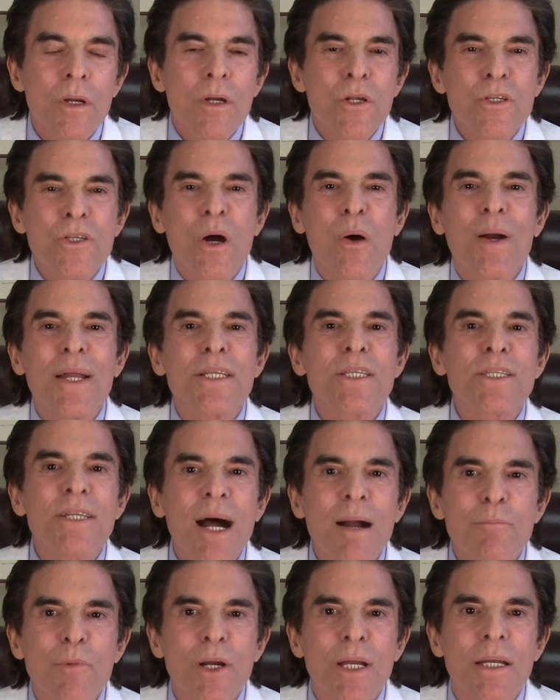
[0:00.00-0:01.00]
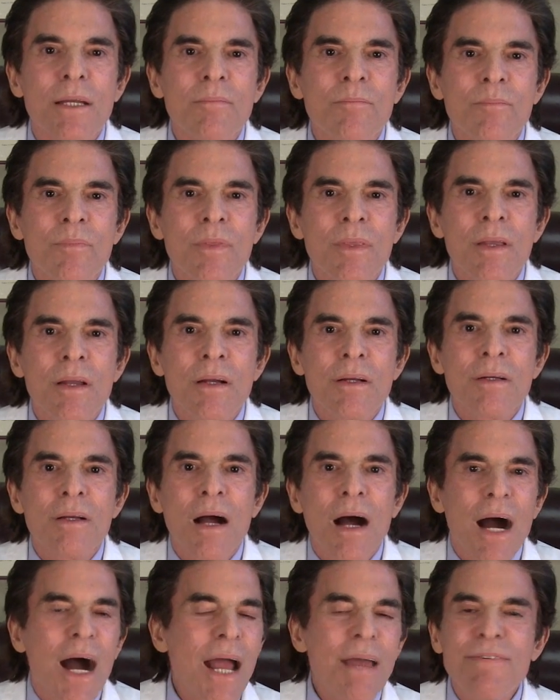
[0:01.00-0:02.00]
So in summary,
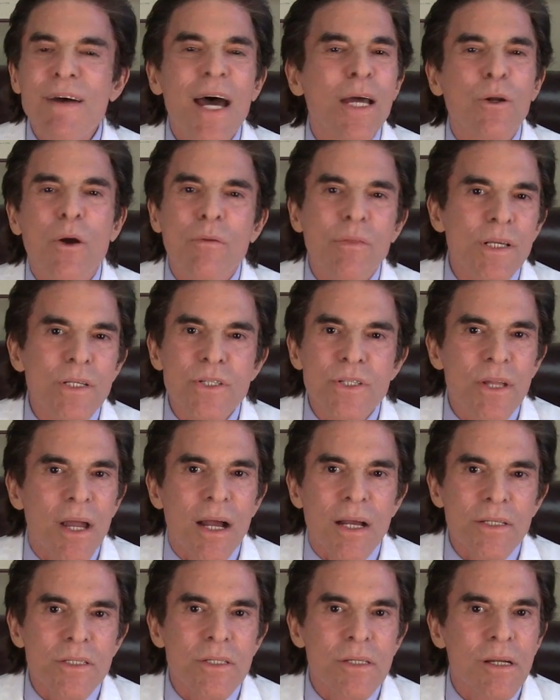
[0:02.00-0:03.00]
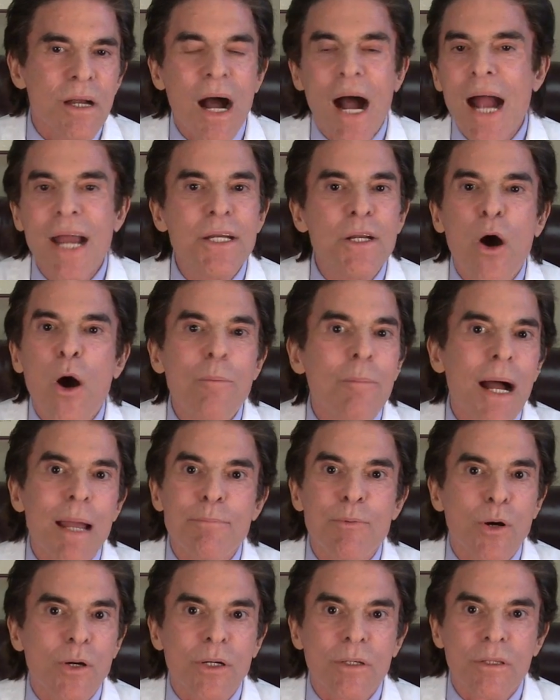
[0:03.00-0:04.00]
I've had all these tests. I know my
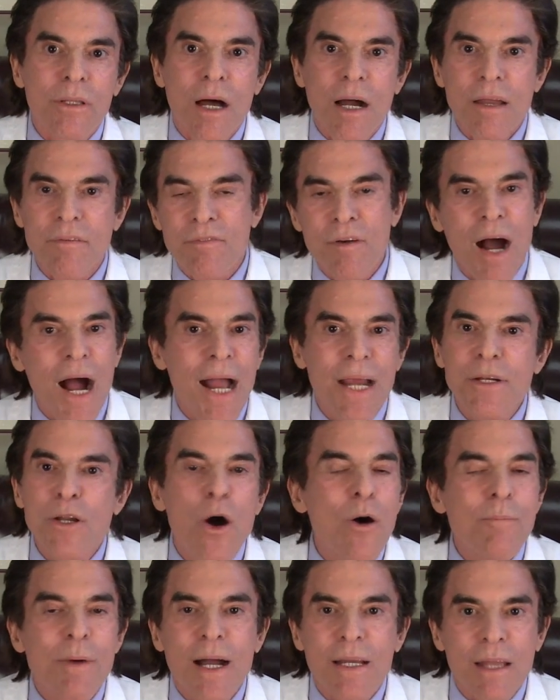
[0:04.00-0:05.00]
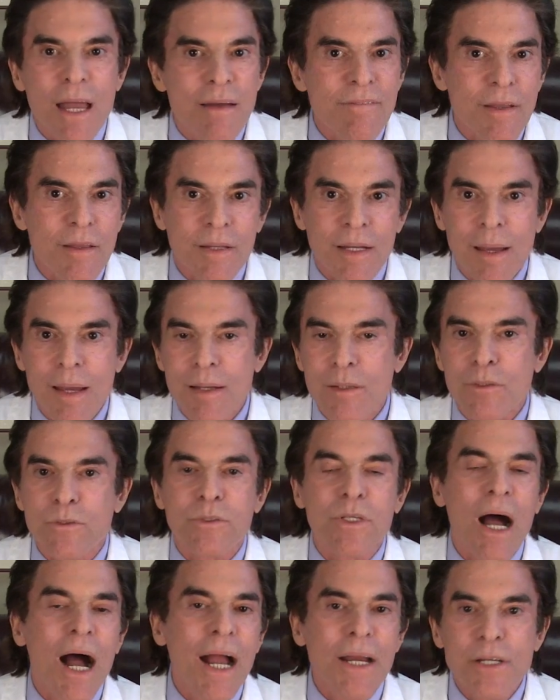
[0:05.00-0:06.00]
book of life. I know my heavy
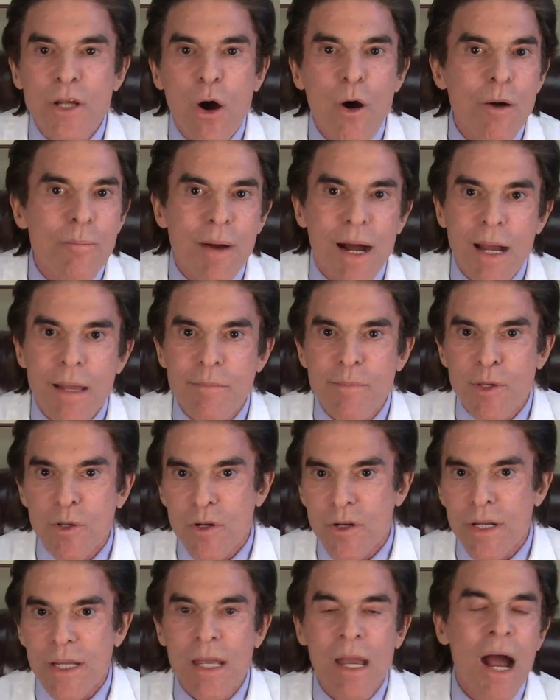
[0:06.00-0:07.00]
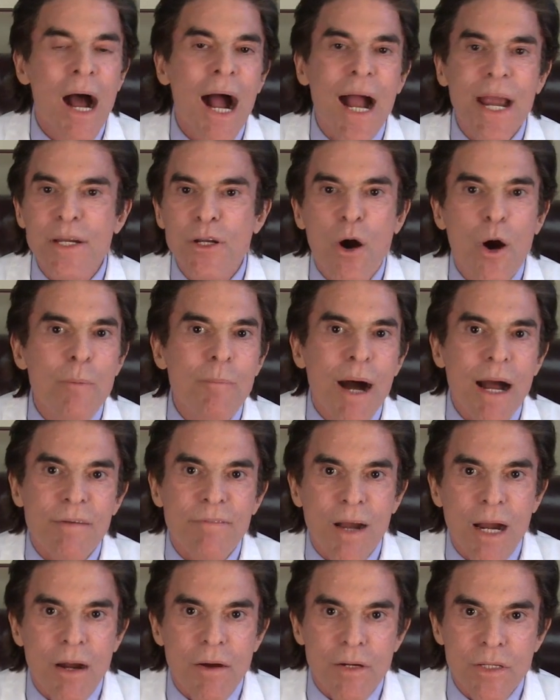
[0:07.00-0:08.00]
metals. I know my immunity. I know my
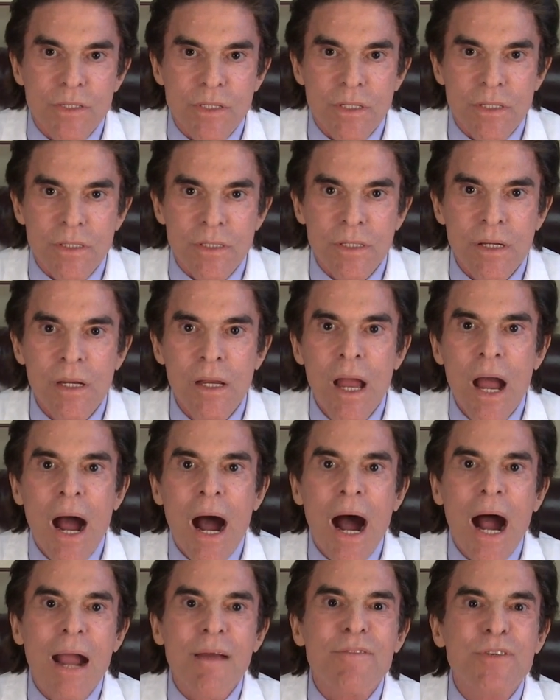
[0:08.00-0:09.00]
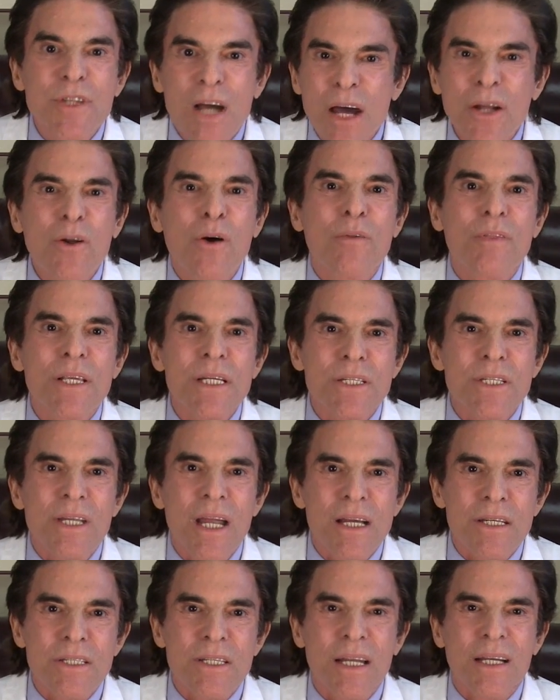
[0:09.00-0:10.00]
viruses. I've done all these
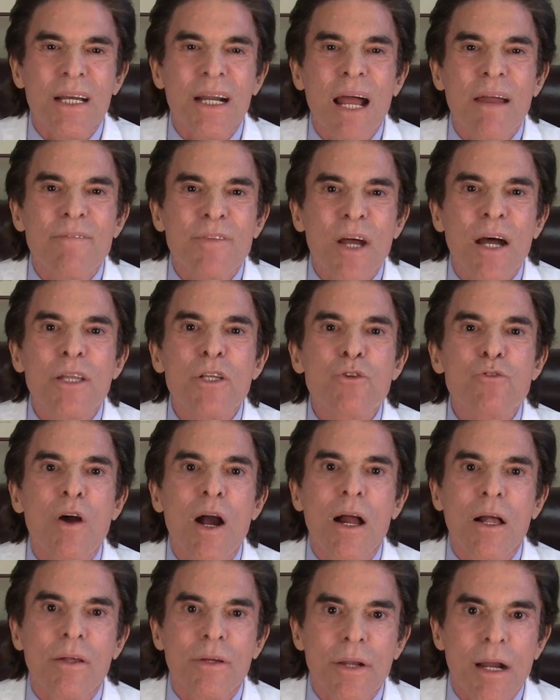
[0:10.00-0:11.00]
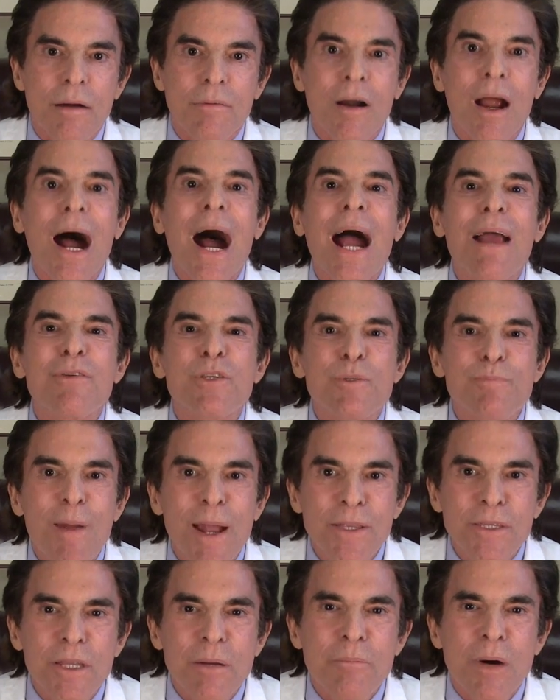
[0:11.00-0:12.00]
testing, and I've done trial and error. I've
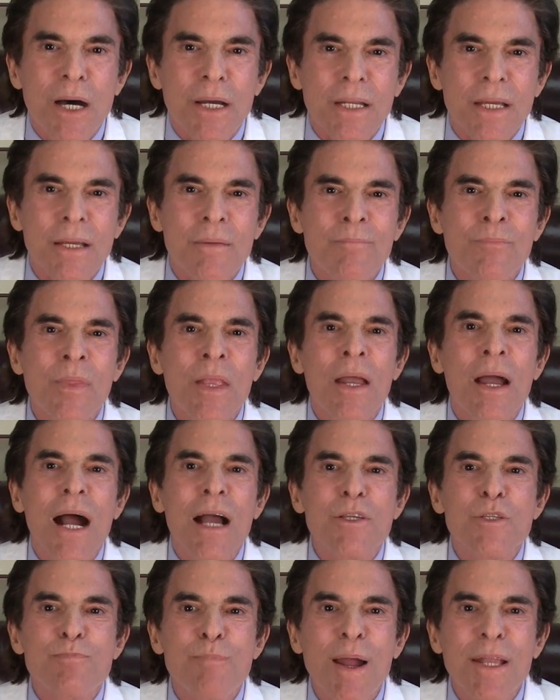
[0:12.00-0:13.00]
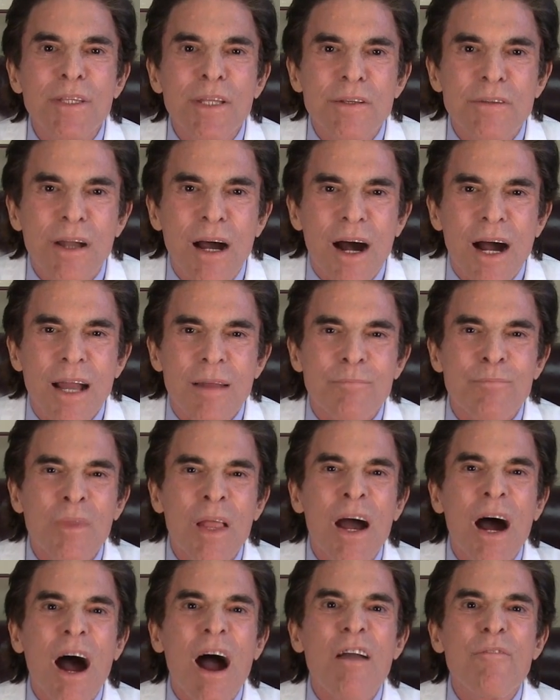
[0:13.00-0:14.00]
spent the money. I spent the time.
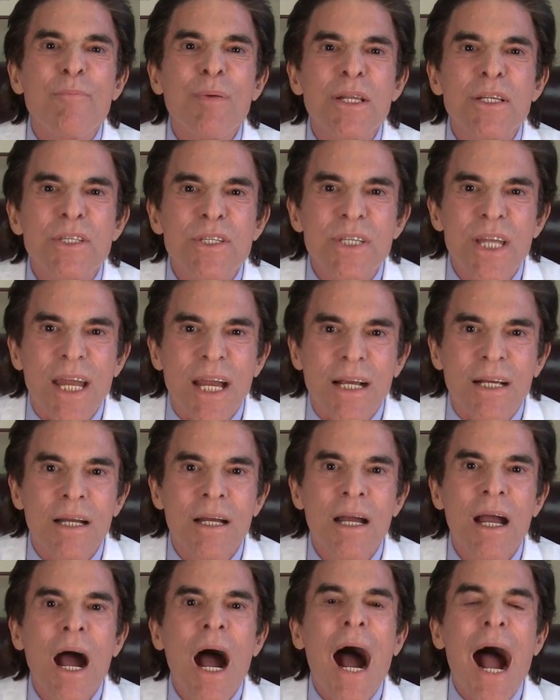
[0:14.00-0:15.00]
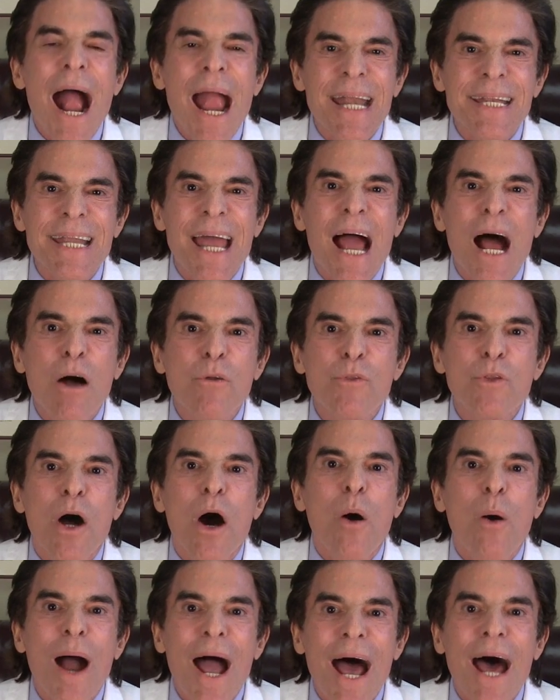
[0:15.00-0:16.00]
I've been sick. I now
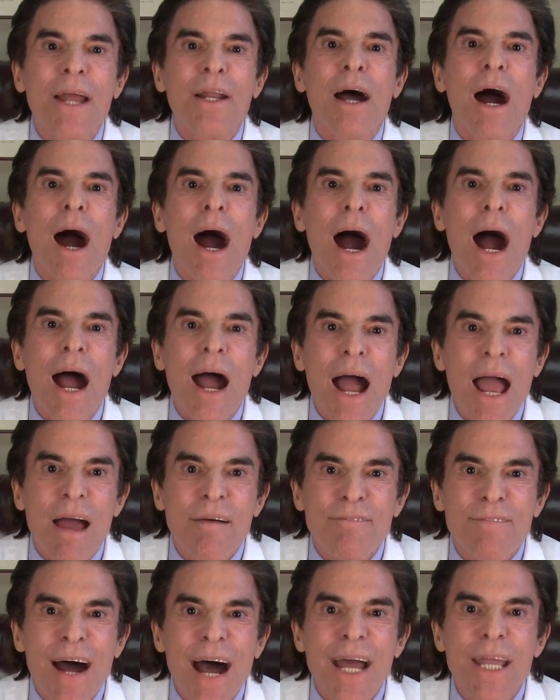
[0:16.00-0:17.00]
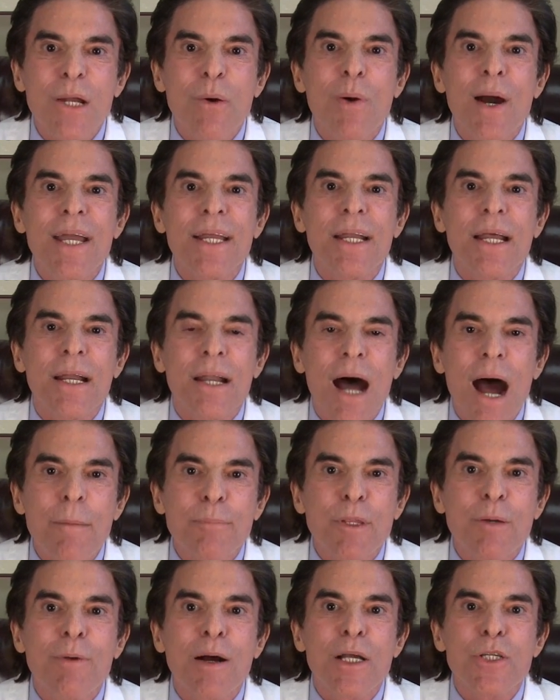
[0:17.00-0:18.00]
know how to evaluate and
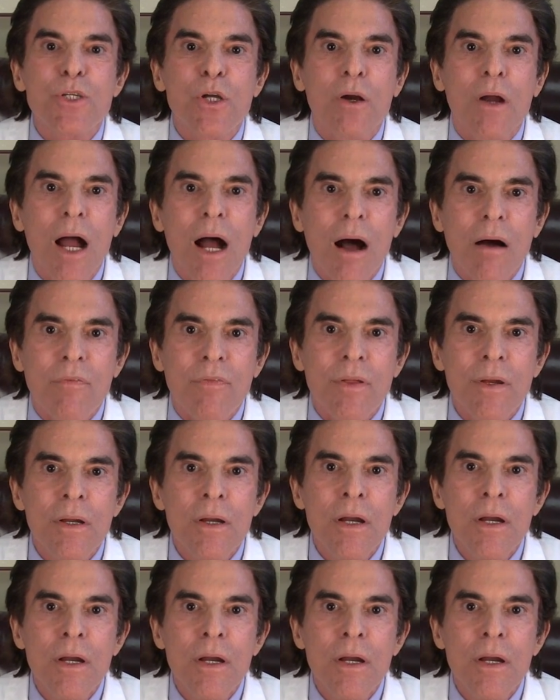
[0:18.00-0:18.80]
optimize your health.